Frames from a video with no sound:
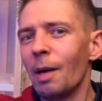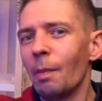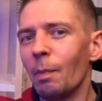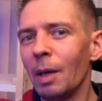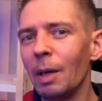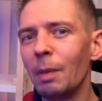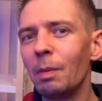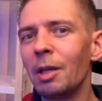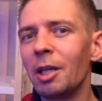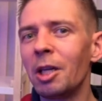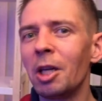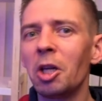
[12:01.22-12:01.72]

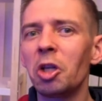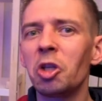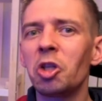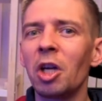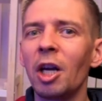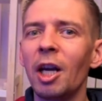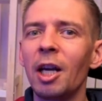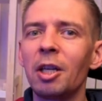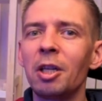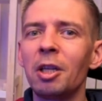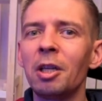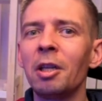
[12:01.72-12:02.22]
maybe
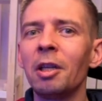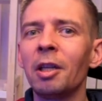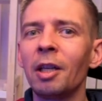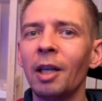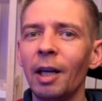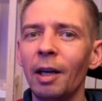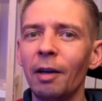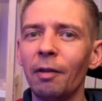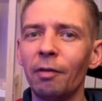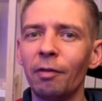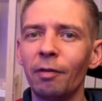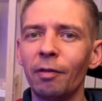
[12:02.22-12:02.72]
DJI didn't
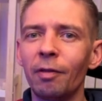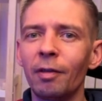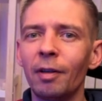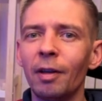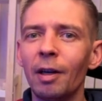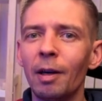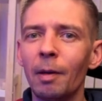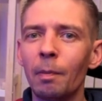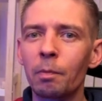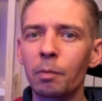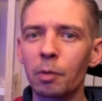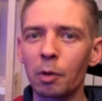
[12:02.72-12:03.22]
have
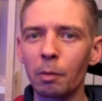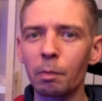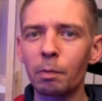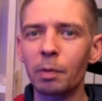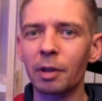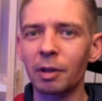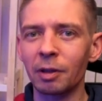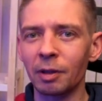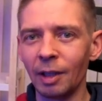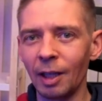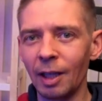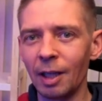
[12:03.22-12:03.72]
proper
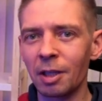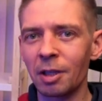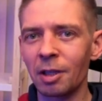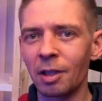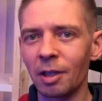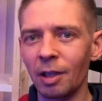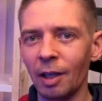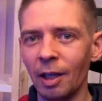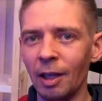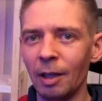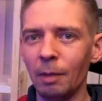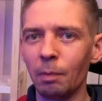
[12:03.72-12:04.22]
test
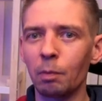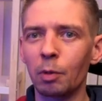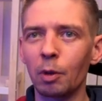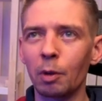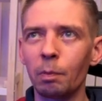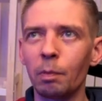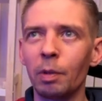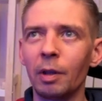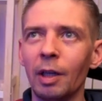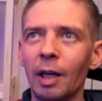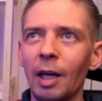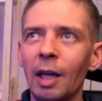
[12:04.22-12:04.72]
and
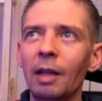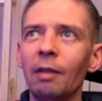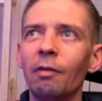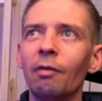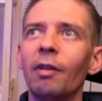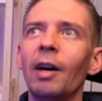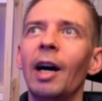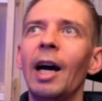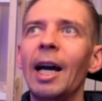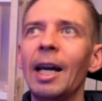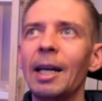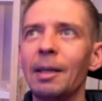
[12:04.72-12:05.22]
proper
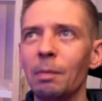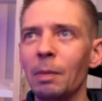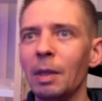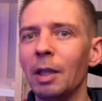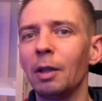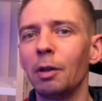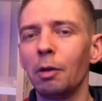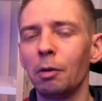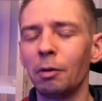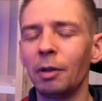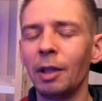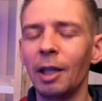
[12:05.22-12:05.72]

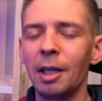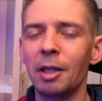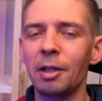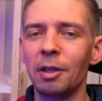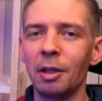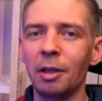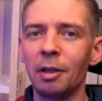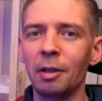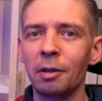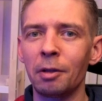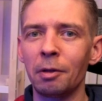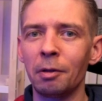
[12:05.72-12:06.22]
environment to test
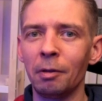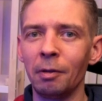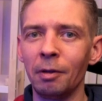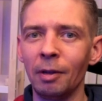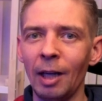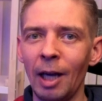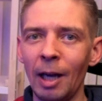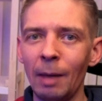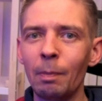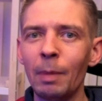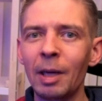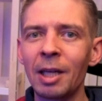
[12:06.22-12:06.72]
this drone.
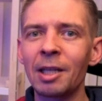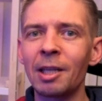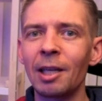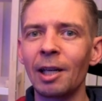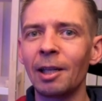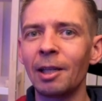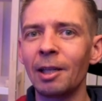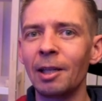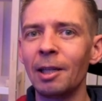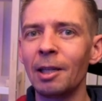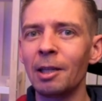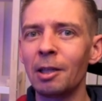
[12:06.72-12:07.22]
I
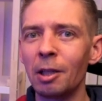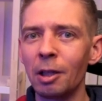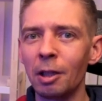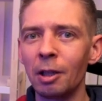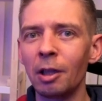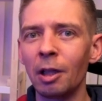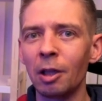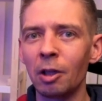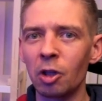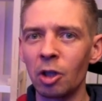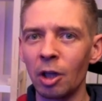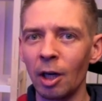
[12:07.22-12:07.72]
basically did
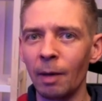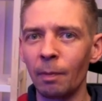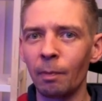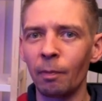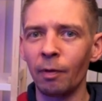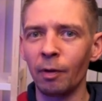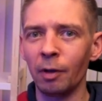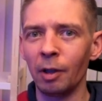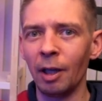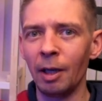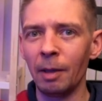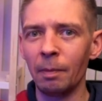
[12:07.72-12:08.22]
the job
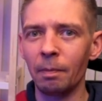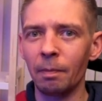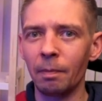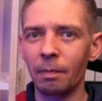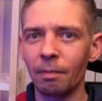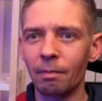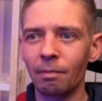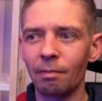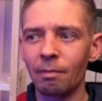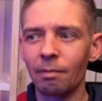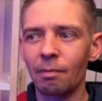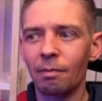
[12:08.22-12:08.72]
for them.
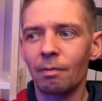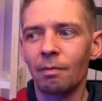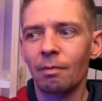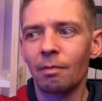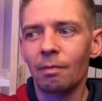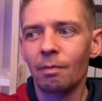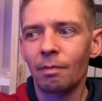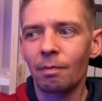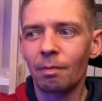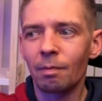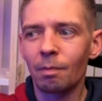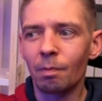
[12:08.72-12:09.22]

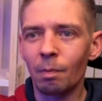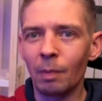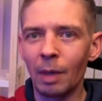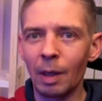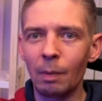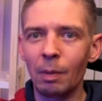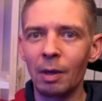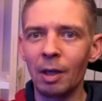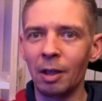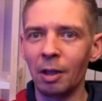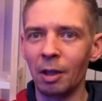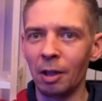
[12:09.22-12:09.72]

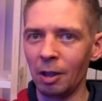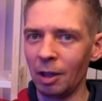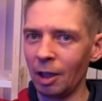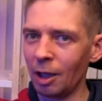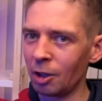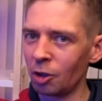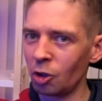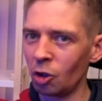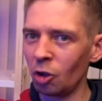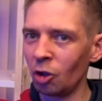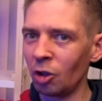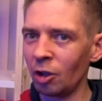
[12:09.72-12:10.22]
Maybe in the
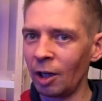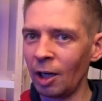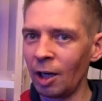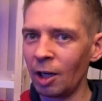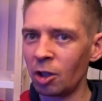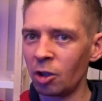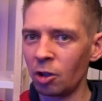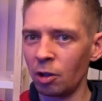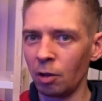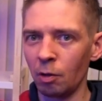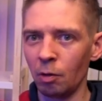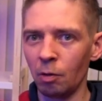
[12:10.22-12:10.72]
next
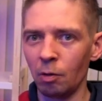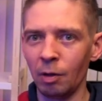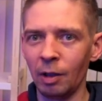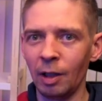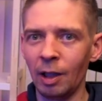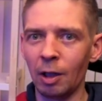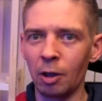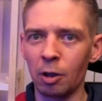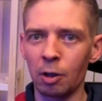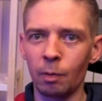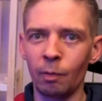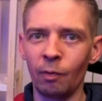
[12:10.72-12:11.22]
generation or
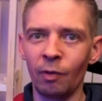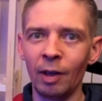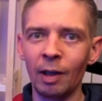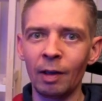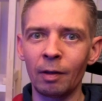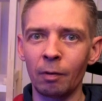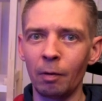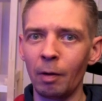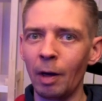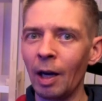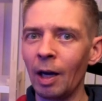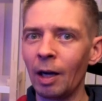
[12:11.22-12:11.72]
next
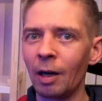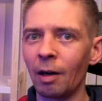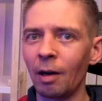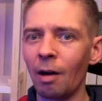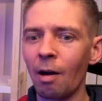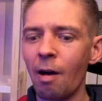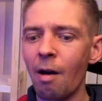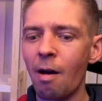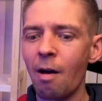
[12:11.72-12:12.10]
firmware,